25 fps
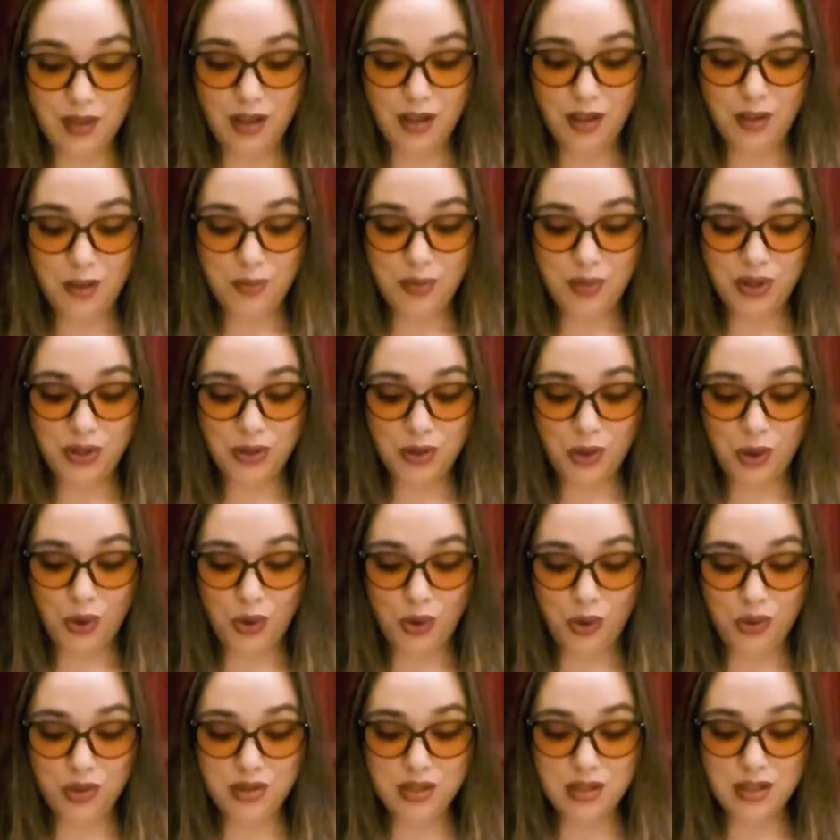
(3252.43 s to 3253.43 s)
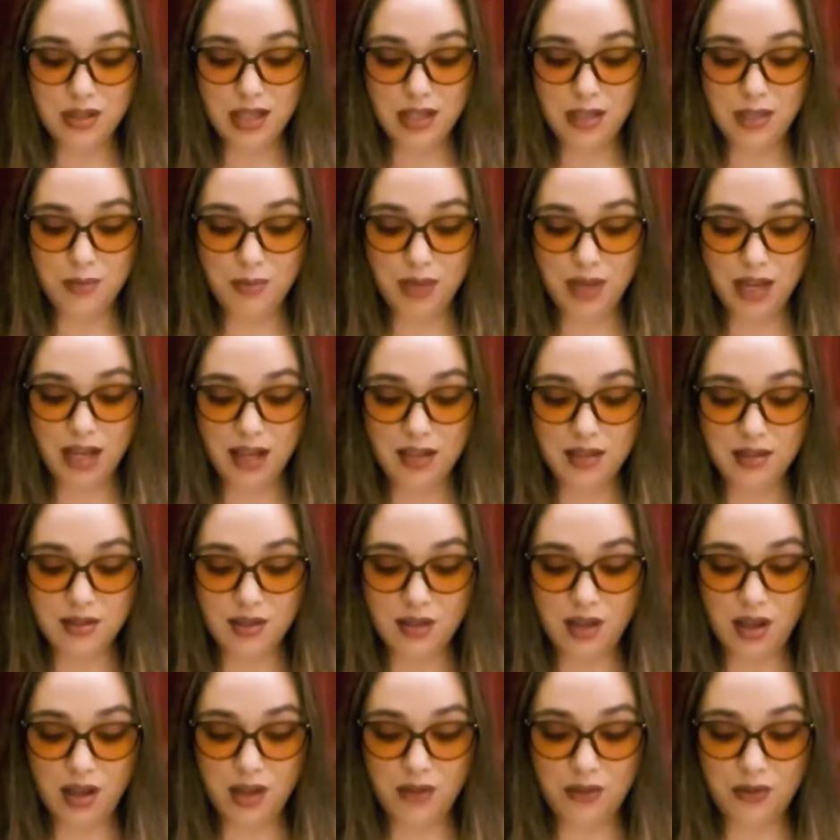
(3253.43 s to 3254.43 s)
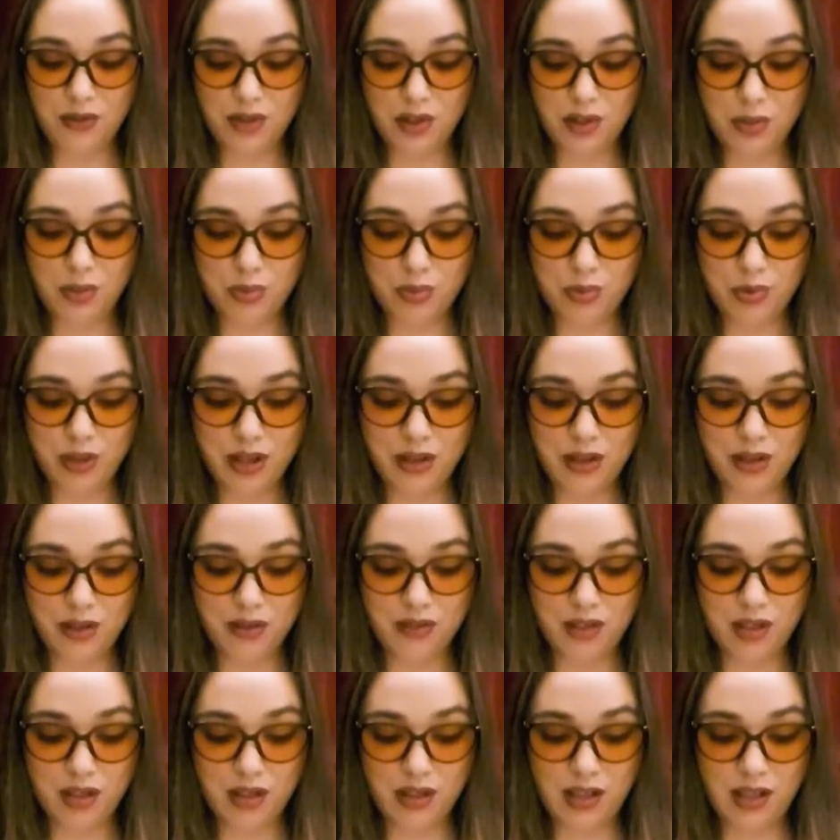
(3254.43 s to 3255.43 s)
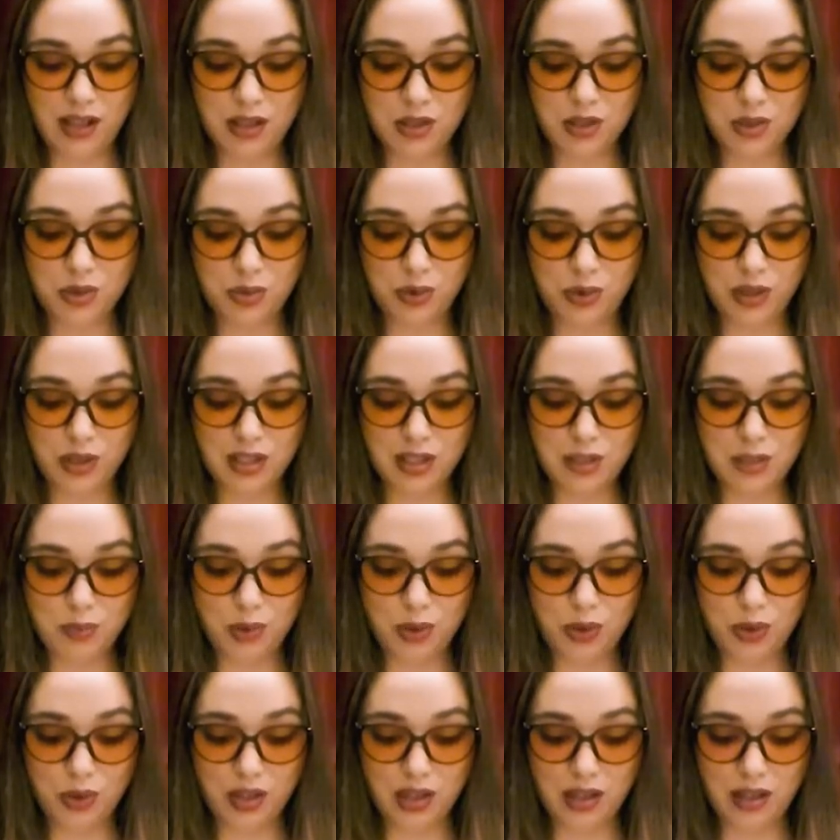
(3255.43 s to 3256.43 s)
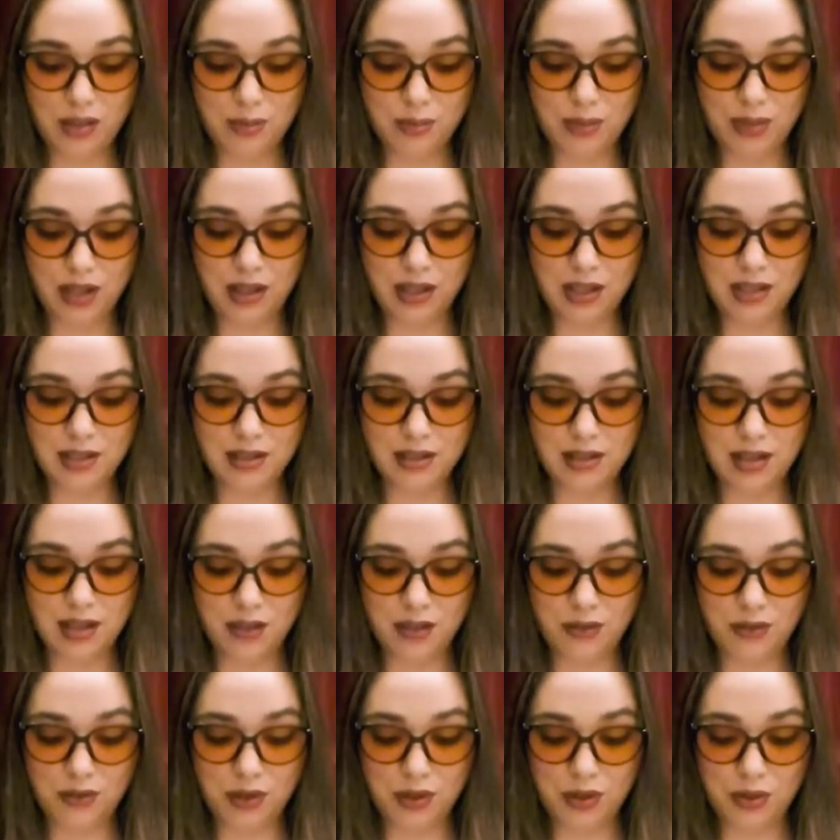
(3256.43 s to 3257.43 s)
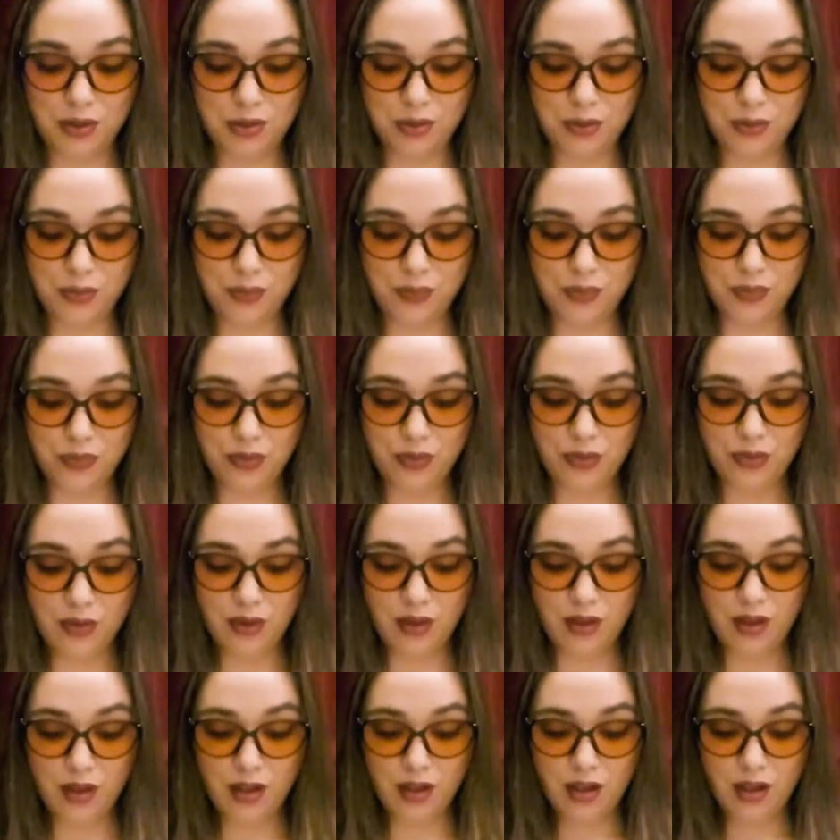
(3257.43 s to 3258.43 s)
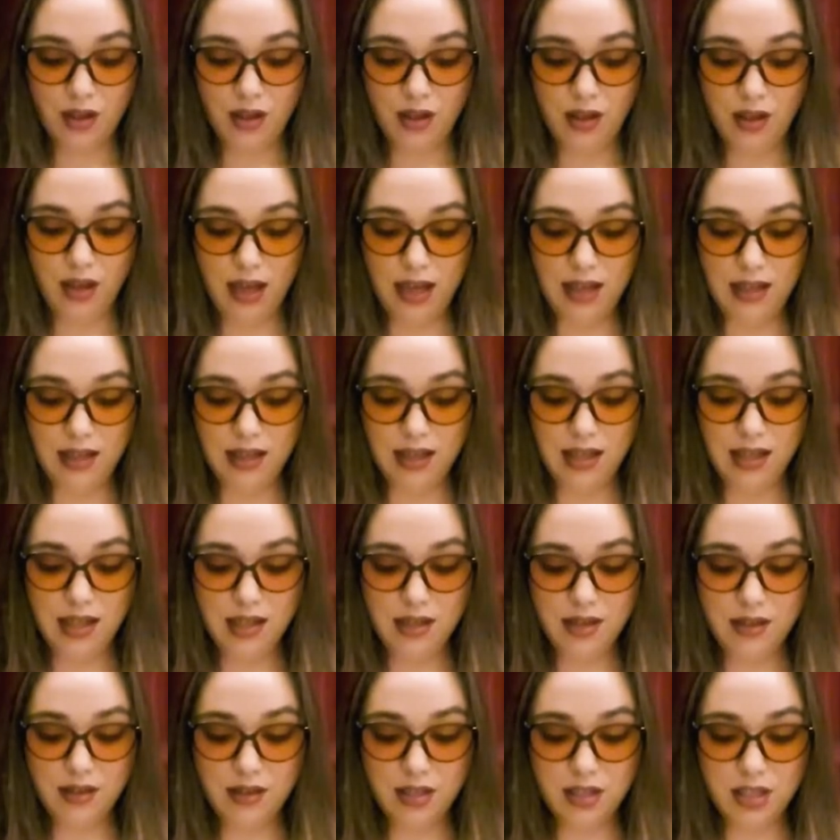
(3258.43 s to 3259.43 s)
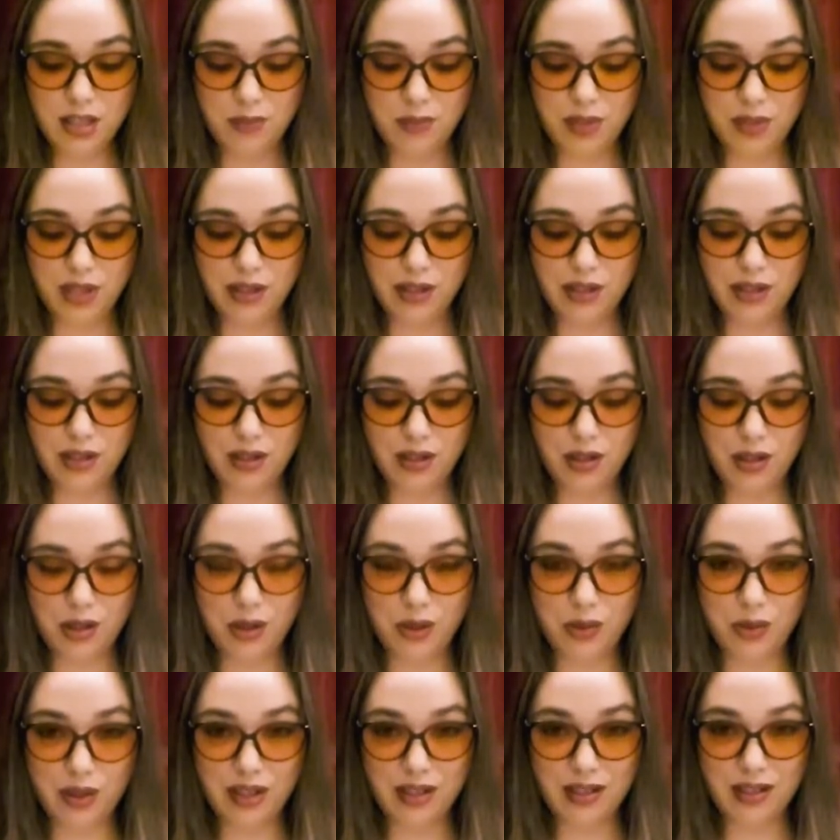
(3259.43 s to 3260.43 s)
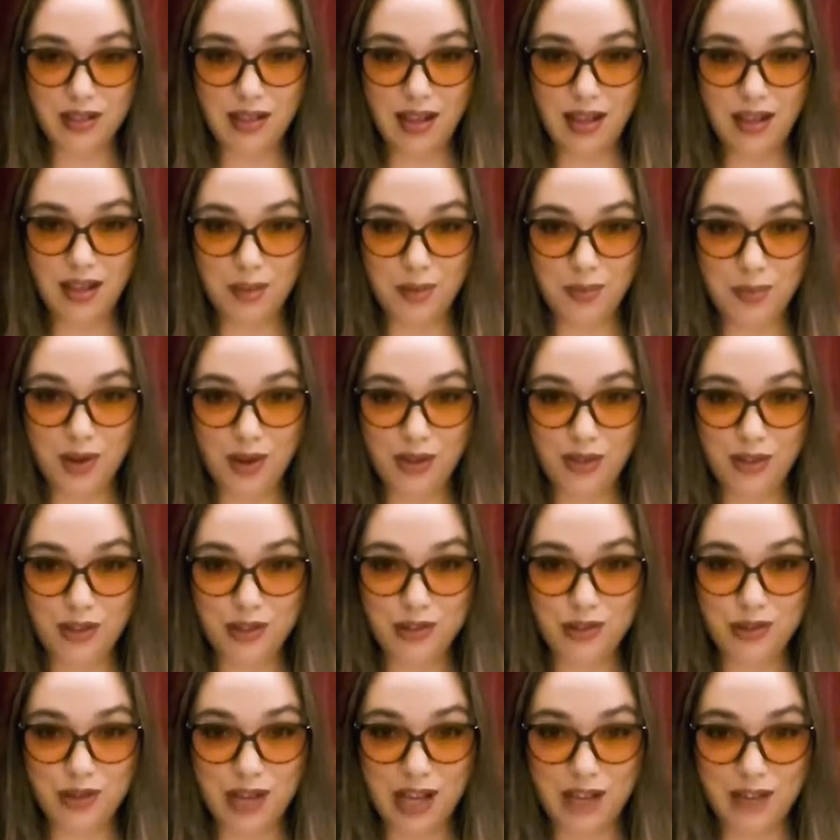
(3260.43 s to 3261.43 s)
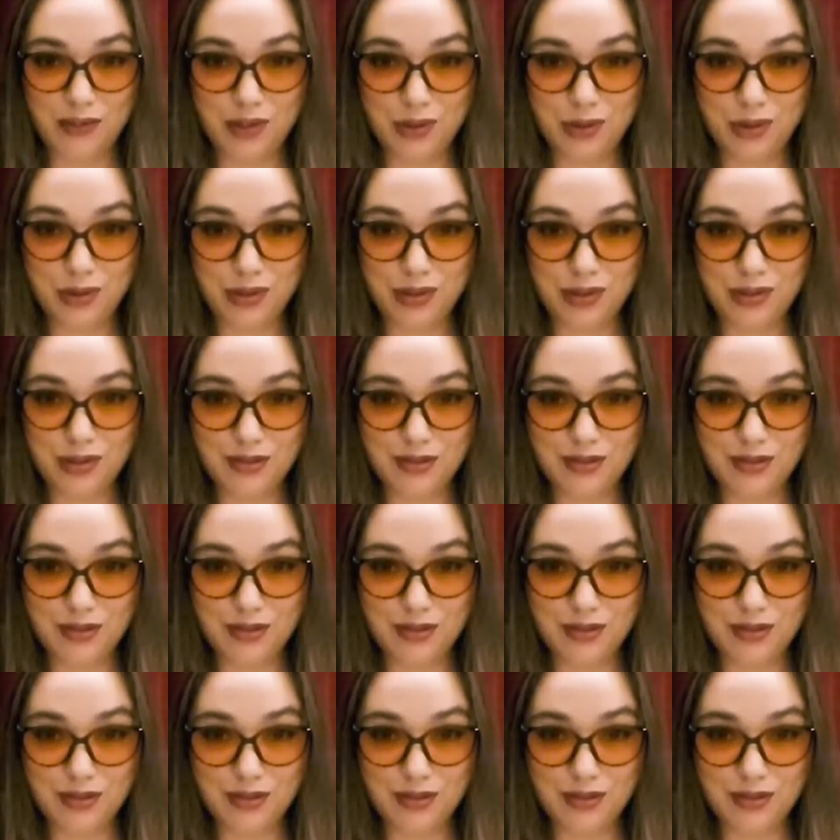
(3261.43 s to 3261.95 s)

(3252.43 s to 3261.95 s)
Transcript: But the whole scene passed off in the breath of the last word spoken by his nephew, and he and the spirit were again upon their travels.